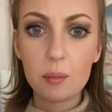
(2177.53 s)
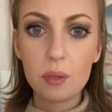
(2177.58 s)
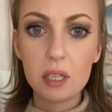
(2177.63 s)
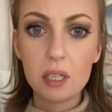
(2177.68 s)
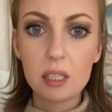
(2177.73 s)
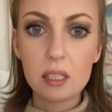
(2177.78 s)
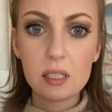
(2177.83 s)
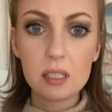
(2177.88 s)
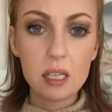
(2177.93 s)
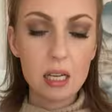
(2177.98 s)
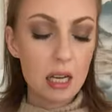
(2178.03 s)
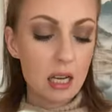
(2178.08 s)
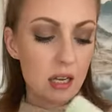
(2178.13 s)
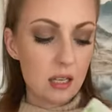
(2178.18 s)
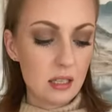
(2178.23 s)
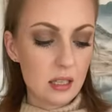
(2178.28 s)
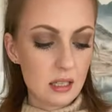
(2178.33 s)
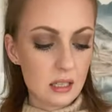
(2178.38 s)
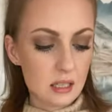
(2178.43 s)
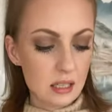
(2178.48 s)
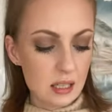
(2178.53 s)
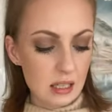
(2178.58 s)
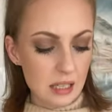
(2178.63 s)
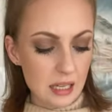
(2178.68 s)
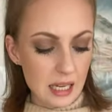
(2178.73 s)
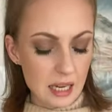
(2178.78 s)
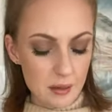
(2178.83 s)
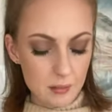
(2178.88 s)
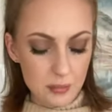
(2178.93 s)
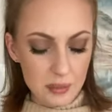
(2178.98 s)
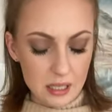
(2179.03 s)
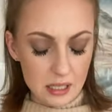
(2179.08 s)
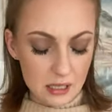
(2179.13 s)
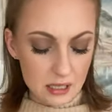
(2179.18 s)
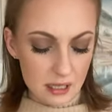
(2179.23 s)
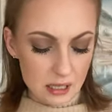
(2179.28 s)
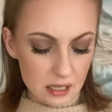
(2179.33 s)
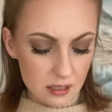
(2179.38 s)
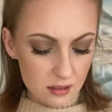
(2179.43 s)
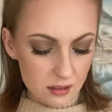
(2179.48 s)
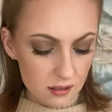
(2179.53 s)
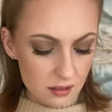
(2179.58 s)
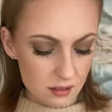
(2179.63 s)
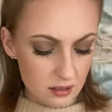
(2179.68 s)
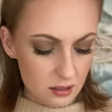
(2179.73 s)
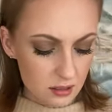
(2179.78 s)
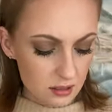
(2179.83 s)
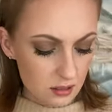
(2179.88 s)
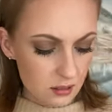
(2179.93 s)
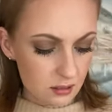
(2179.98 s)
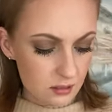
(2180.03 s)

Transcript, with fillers: because it, it can't be healed.